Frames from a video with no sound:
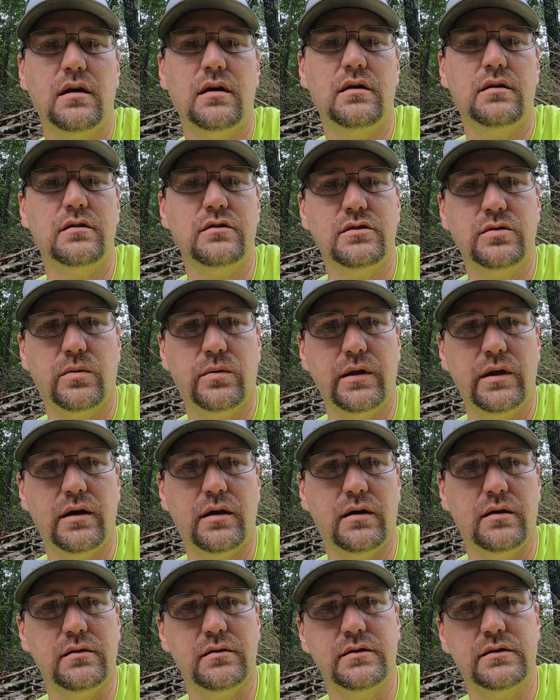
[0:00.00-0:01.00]

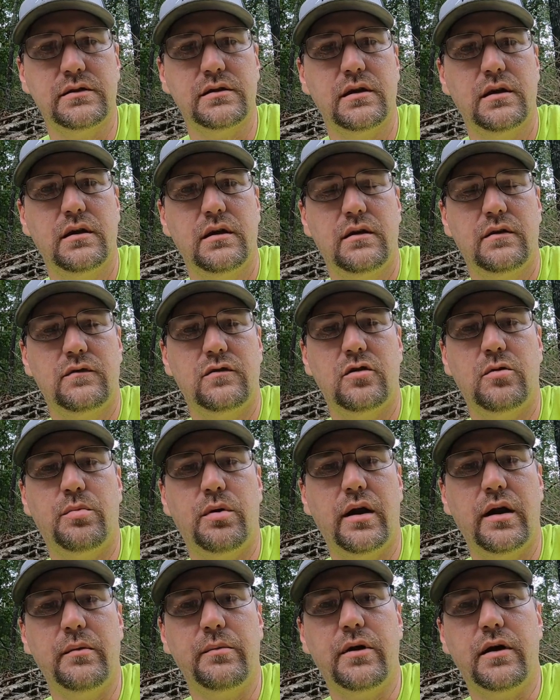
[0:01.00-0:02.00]
$120 for a
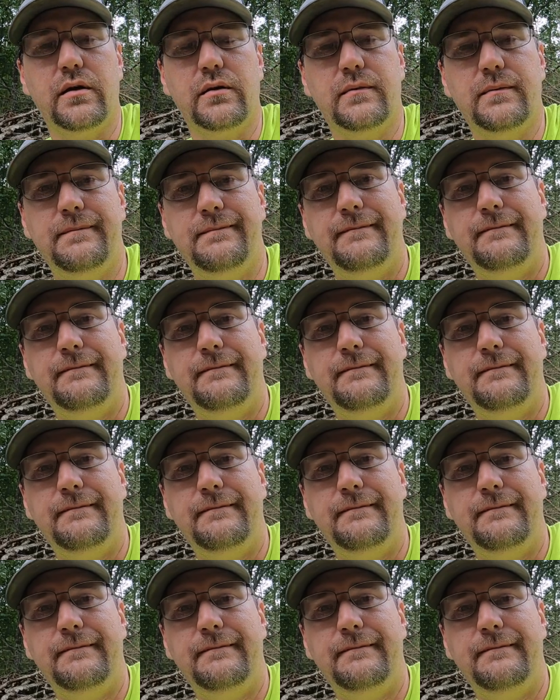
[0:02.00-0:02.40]
break barrel.